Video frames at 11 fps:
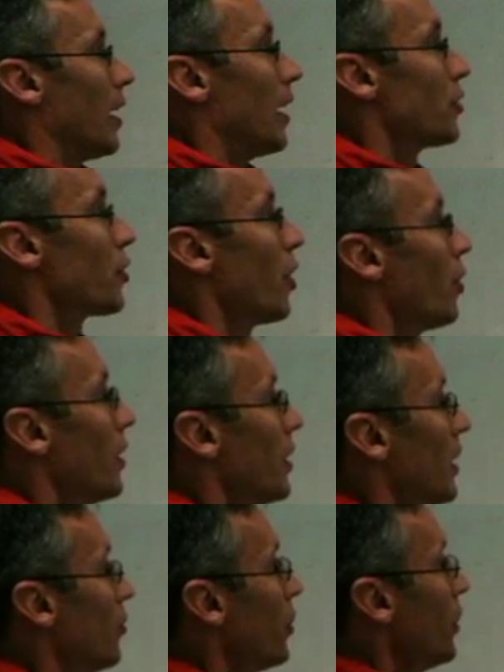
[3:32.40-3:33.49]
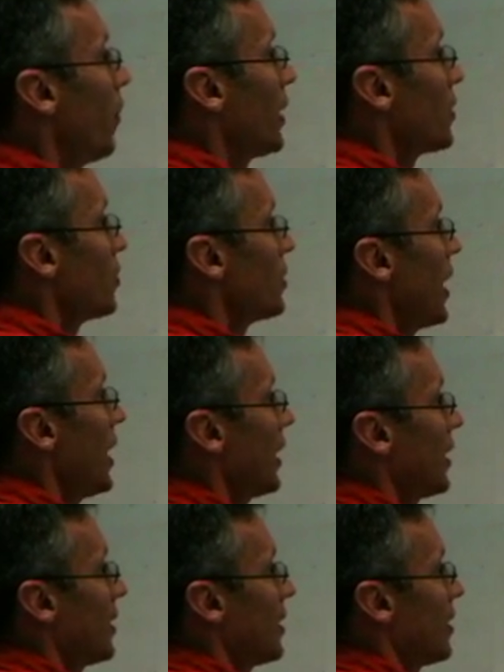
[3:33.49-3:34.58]
And so if we want to
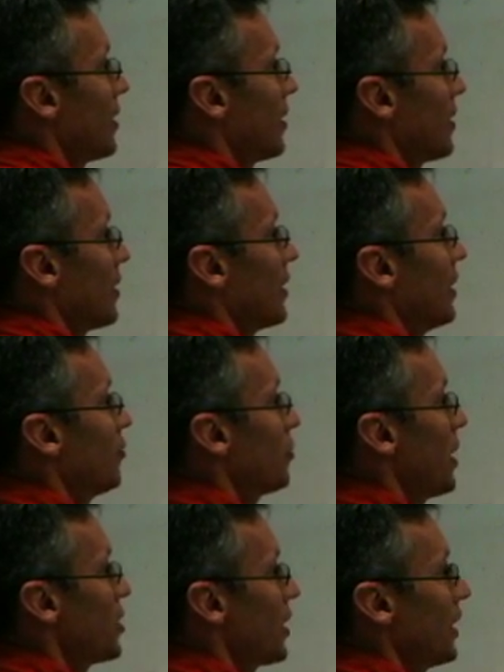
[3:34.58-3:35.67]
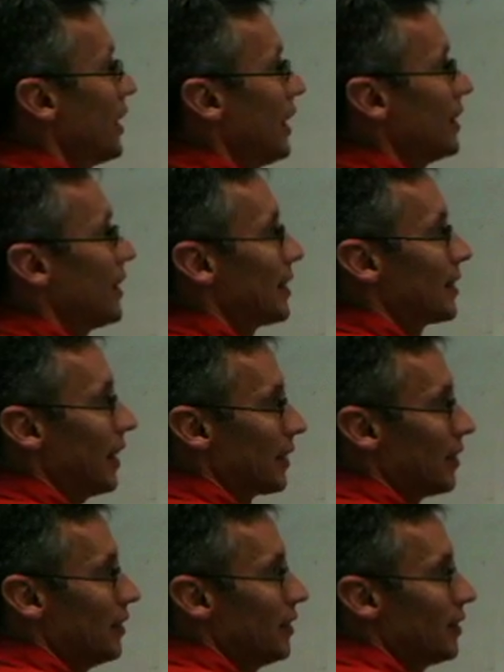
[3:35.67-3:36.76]
take the information contained in this
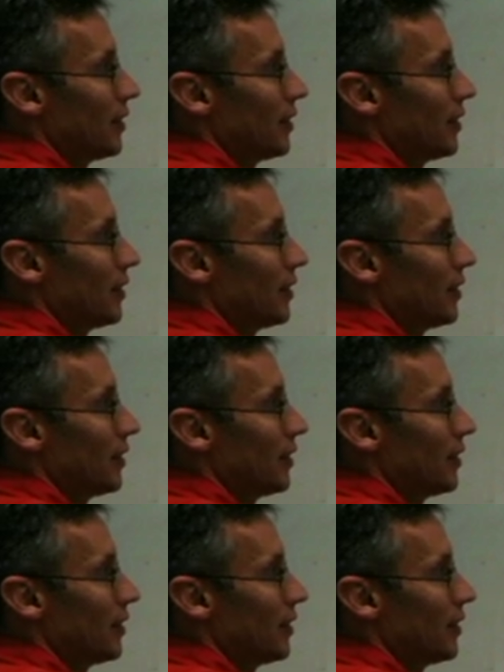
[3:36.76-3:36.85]
signal